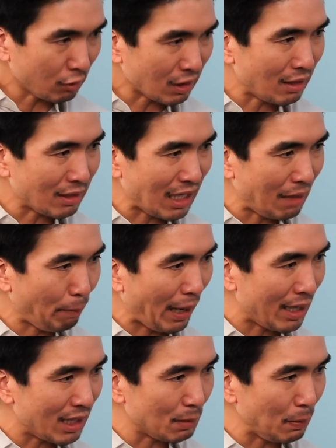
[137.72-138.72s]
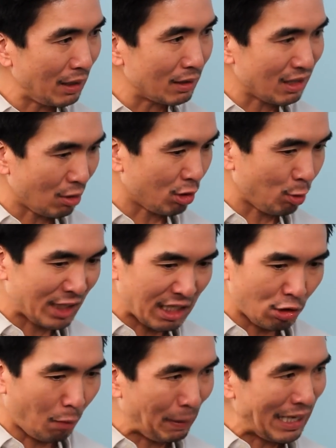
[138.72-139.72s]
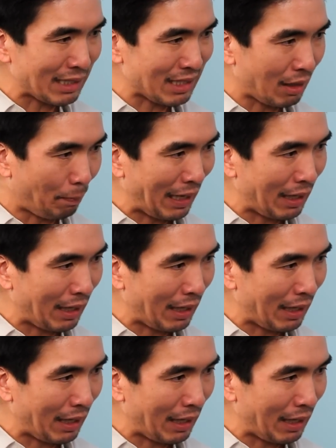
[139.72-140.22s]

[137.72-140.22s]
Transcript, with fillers: cooked in the same pan as penis. There's residual penis in the